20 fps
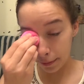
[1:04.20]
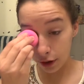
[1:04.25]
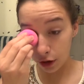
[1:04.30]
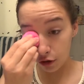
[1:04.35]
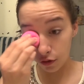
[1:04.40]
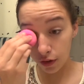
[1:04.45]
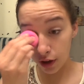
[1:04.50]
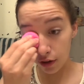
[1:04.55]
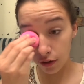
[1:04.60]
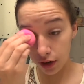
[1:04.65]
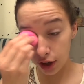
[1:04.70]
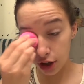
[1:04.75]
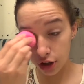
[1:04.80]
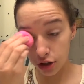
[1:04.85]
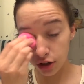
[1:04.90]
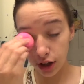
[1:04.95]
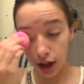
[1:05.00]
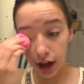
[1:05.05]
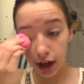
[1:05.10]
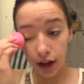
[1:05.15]
new
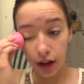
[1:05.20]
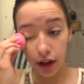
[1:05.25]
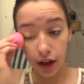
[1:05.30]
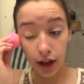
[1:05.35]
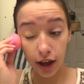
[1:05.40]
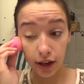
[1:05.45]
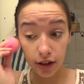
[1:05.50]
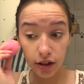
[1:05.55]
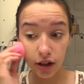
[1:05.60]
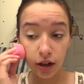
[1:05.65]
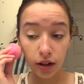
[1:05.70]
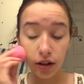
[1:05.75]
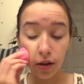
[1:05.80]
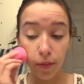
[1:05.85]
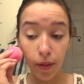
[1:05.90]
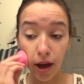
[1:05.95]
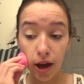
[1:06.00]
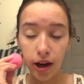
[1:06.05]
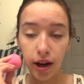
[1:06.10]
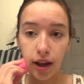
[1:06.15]
foundation that I got. I talked
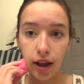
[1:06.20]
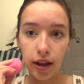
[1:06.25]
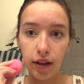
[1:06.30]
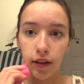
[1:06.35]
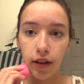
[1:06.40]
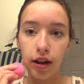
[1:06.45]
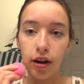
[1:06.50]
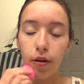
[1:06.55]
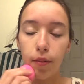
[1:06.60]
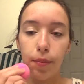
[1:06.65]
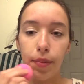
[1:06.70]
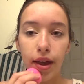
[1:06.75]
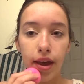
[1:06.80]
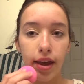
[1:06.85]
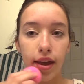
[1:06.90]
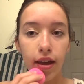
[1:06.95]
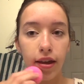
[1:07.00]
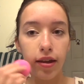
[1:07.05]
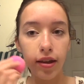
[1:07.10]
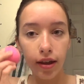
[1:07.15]
about it a little
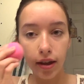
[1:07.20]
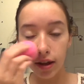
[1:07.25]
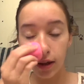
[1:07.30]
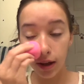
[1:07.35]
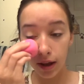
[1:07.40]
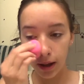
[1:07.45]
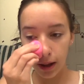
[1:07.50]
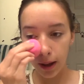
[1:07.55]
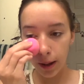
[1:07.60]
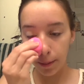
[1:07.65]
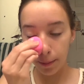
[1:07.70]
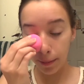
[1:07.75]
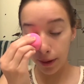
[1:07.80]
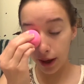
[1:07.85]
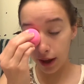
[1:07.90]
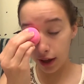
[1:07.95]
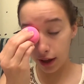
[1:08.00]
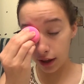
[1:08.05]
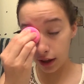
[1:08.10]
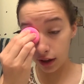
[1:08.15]
bit in
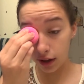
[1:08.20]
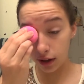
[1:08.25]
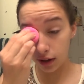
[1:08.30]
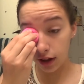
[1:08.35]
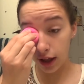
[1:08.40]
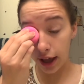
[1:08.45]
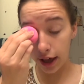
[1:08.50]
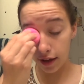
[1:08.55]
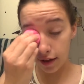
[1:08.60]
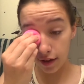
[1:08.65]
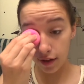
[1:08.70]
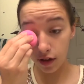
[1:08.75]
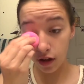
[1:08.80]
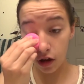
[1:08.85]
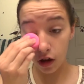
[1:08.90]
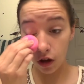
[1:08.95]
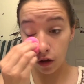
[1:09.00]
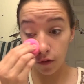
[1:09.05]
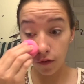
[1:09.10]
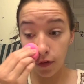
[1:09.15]
my last
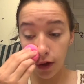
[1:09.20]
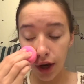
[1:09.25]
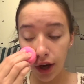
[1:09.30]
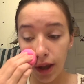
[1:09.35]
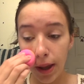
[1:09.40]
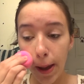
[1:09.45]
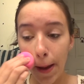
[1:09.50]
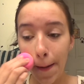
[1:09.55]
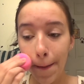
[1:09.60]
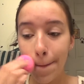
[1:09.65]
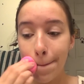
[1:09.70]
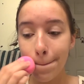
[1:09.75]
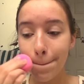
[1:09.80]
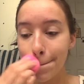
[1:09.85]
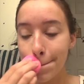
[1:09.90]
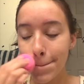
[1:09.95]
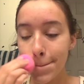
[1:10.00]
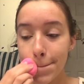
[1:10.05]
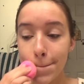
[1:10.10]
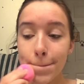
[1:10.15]
haul video,
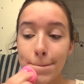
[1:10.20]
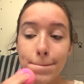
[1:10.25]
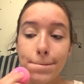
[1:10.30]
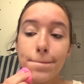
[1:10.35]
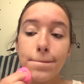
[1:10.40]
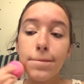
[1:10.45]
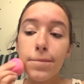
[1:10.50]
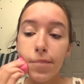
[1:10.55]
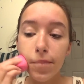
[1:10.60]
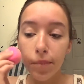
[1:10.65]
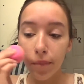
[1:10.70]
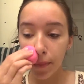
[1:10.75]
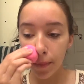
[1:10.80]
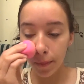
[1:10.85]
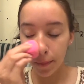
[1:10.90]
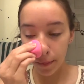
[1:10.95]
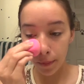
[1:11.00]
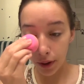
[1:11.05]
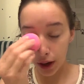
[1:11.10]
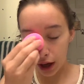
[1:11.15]

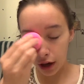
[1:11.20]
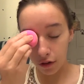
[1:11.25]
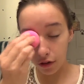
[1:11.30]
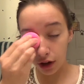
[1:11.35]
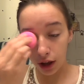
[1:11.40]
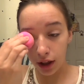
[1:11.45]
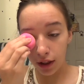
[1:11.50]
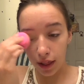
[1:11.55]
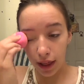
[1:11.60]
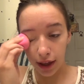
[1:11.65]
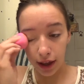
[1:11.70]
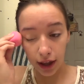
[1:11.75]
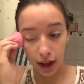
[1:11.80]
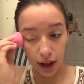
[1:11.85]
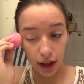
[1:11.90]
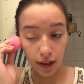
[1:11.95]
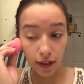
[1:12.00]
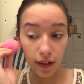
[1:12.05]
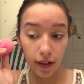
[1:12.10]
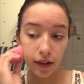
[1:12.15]
but I really like it.
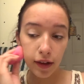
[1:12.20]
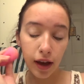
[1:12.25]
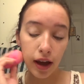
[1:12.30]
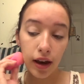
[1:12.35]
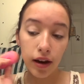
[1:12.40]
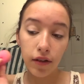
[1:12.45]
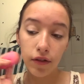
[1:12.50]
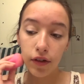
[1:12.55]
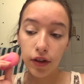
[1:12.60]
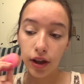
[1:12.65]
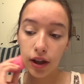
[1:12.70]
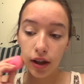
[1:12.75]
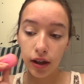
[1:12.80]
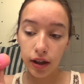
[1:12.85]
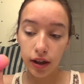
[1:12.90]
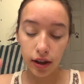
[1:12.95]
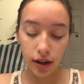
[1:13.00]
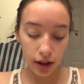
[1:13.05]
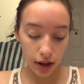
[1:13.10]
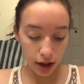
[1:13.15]
It's kind of
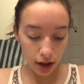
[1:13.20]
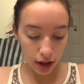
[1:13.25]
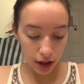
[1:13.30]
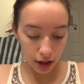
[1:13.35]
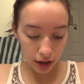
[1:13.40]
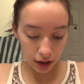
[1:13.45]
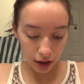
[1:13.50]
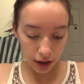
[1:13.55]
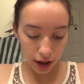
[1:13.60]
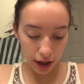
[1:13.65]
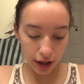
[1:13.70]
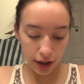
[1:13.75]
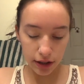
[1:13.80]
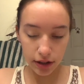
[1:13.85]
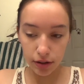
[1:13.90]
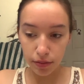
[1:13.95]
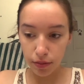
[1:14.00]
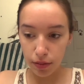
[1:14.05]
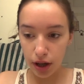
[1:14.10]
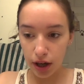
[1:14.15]
a light
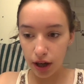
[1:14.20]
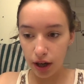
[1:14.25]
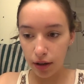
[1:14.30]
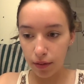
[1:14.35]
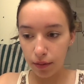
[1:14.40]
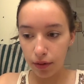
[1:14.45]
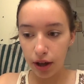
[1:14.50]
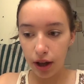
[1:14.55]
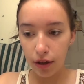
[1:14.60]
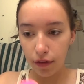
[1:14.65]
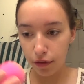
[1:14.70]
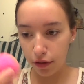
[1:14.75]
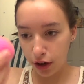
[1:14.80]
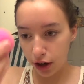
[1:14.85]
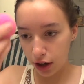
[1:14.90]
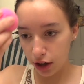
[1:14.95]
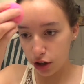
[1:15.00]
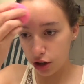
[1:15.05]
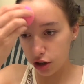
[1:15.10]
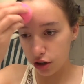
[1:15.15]
to medium
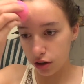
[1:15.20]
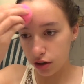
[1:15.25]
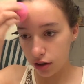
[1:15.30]
coverage,